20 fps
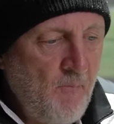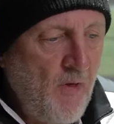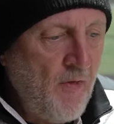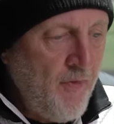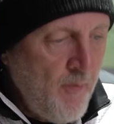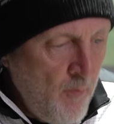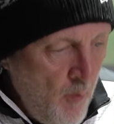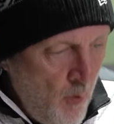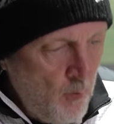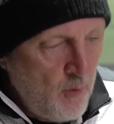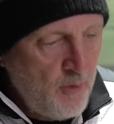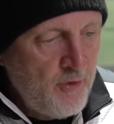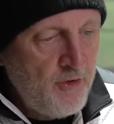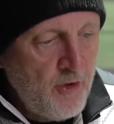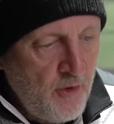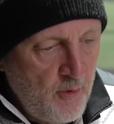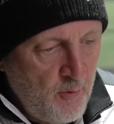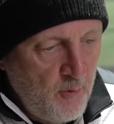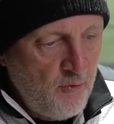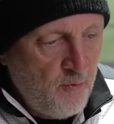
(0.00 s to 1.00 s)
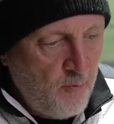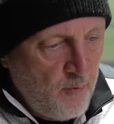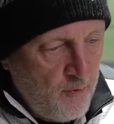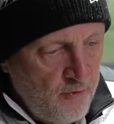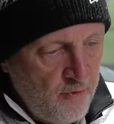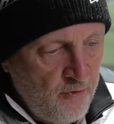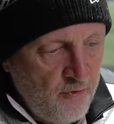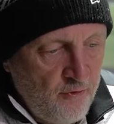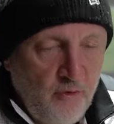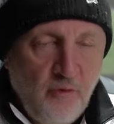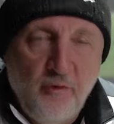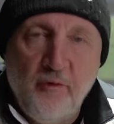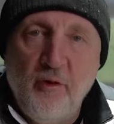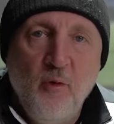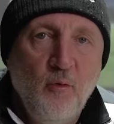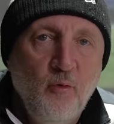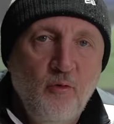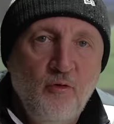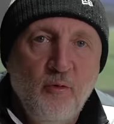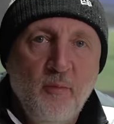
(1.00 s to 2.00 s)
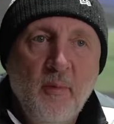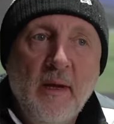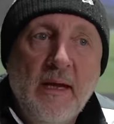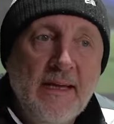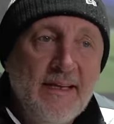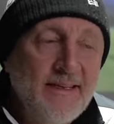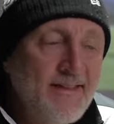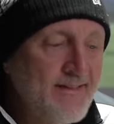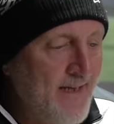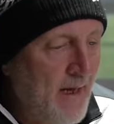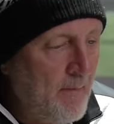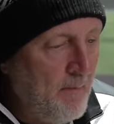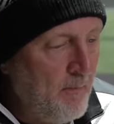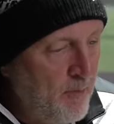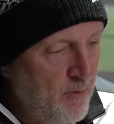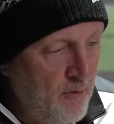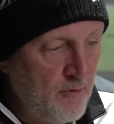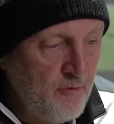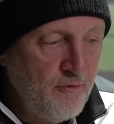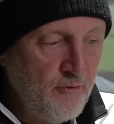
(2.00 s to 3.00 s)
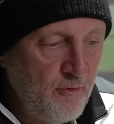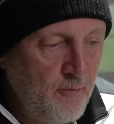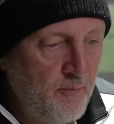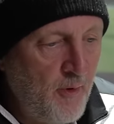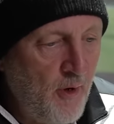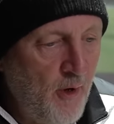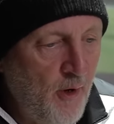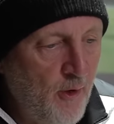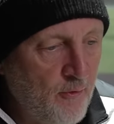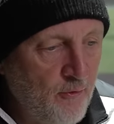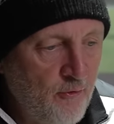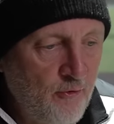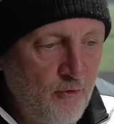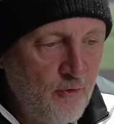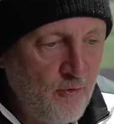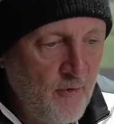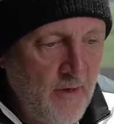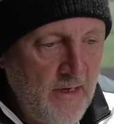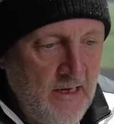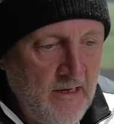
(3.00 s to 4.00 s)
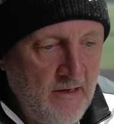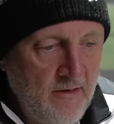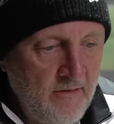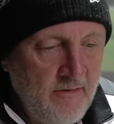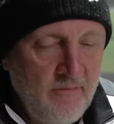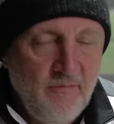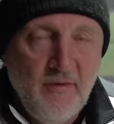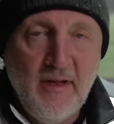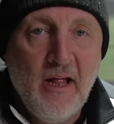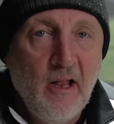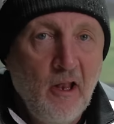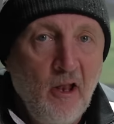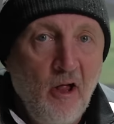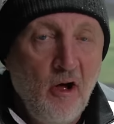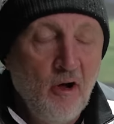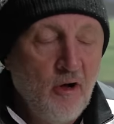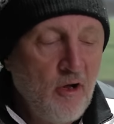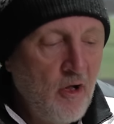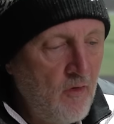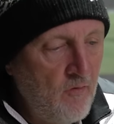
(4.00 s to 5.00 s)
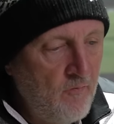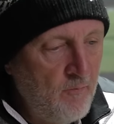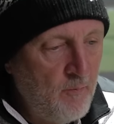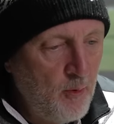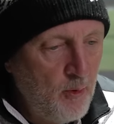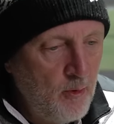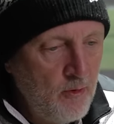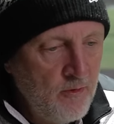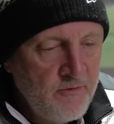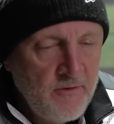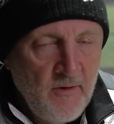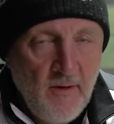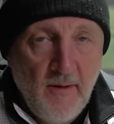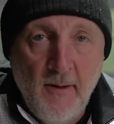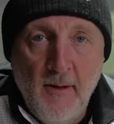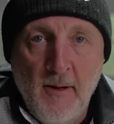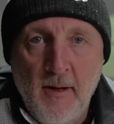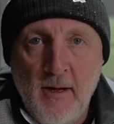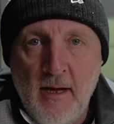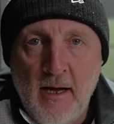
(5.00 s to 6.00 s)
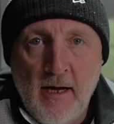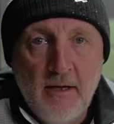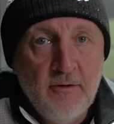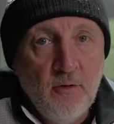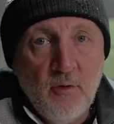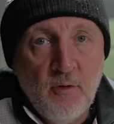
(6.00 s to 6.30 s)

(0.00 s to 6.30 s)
I think what we'll do is we'll just throw some examples up on screen because I've hit a lot of golf balls and